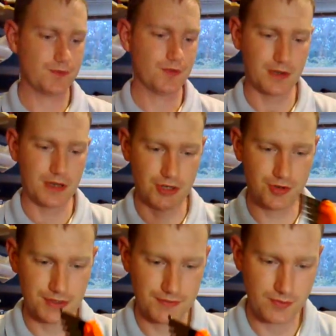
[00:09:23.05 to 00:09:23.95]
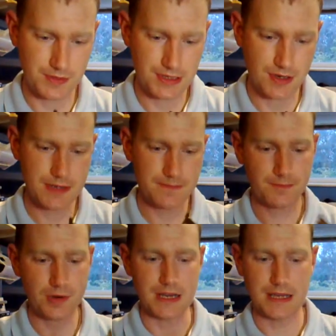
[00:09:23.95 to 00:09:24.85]
Right, we're going to transform this guy.
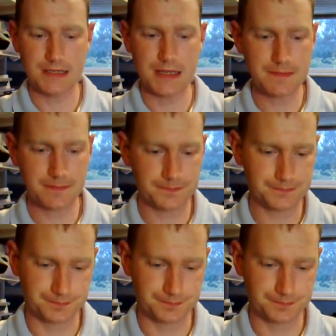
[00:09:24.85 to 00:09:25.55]
Pretty easy.